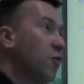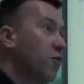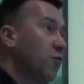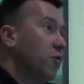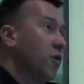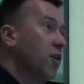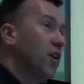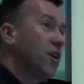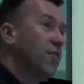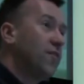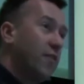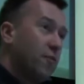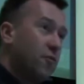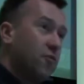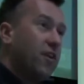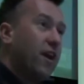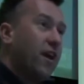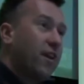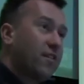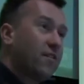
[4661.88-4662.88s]
would work if it
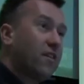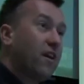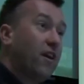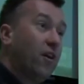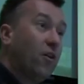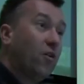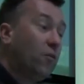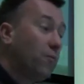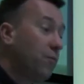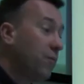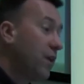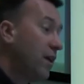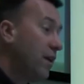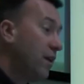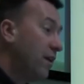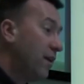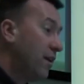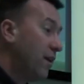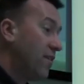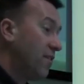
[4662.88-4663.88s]
was Excel,
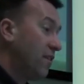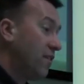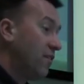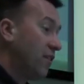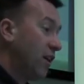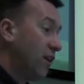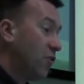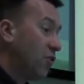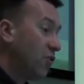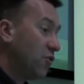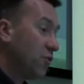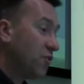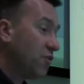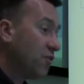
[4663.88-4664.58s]
is that I want to